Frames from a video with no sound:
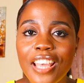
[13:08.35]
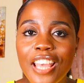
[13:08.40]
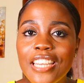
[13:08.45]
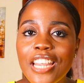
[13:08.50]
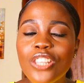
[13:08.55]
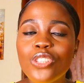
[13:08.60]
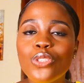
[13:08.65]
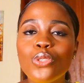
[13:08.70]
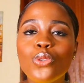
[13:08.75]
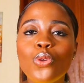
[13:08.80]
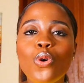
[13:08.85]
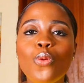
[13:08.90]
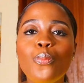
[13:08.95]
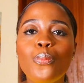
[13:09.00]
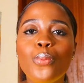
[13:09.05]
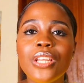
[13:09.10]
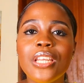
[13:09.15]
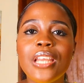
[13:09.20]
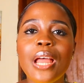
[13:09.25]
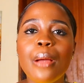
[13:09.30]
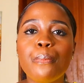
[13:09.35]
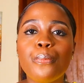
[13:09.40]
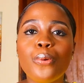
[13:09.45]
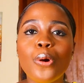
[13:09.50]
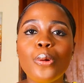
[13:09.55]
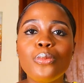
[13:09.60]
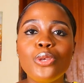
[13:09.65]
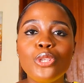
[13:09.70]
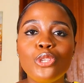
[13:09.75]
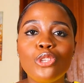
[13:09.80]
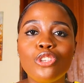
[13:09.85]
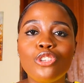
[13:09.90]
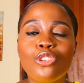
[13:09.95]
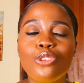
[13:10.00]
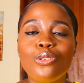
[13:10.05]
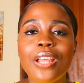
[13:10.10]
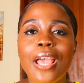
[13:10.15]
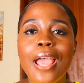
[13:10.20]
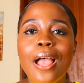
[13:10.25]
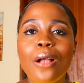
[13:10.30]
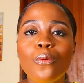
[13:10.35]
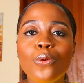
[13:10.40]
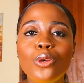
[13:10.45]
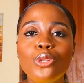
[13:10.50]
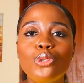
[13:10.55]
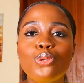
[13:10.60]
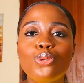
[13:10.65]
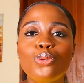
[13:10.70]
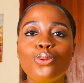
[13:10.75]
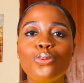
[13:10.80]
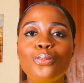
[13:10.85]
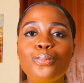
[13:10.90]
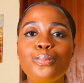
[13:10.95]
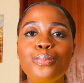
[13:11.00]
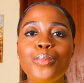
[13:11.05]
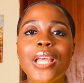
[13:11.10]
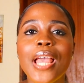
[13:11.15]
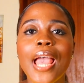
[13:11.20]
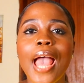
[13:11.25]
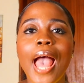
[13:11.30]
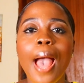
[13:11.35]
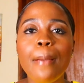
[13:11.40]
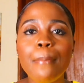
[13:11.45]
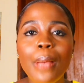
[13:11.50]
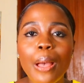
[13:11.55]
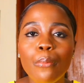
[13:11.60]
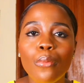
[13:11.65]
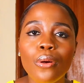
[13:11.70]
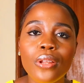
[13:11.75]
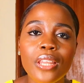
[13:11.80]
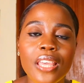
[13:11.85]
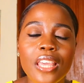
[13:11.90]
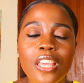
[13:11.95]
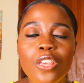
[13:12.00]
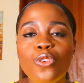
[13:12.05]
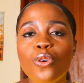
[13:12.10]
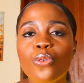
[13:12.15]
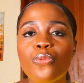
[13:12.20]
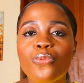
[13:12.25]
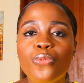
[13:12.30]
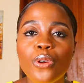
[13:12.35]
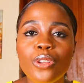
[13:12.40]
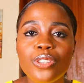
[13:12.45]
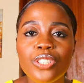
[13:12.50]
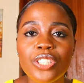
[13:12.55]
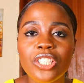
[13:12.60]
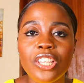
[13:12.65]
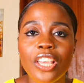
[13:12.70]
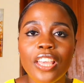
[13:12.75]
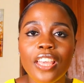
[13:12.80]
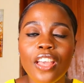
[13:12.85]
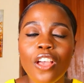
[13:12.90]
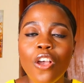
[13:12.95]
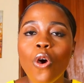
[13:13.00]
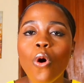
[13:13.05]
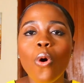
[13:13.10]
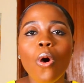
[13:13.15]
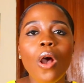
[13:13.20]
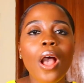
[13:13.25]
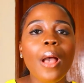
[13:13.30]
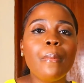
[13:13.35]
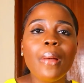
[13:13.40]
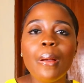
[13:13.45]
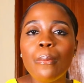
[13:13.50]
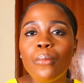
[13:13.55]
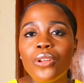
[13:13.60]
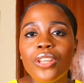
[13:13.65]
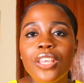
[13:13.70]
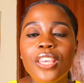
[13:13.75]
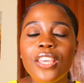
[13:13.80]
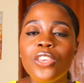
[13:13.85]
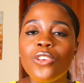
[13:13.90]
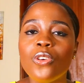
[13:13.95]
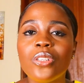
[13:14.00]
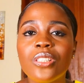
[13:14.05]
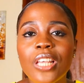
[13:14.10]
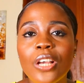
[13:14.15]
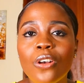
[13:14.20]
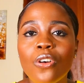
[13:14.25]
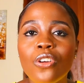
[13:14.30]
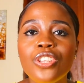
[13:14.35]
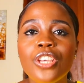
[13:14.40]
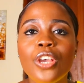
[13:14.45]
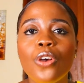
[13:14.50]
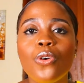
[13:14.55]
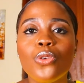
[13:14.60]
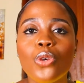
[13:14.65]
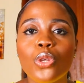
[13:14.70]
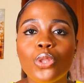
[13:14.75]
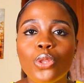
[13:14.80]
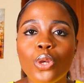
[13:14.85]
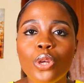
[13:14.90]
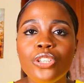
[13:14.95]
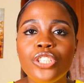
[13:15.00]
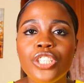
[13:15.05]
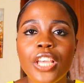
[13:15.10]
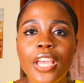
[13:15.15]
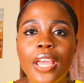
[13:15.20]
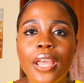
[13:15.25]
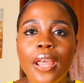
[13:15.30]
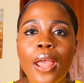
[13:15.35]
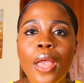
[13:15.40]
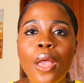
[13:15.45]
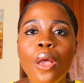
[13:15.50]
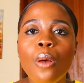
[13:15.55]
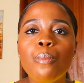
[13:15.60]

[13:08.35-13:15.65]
There's nobody that promised you that you're going to hammer money in your first year, or hammer money in your second year or your third year,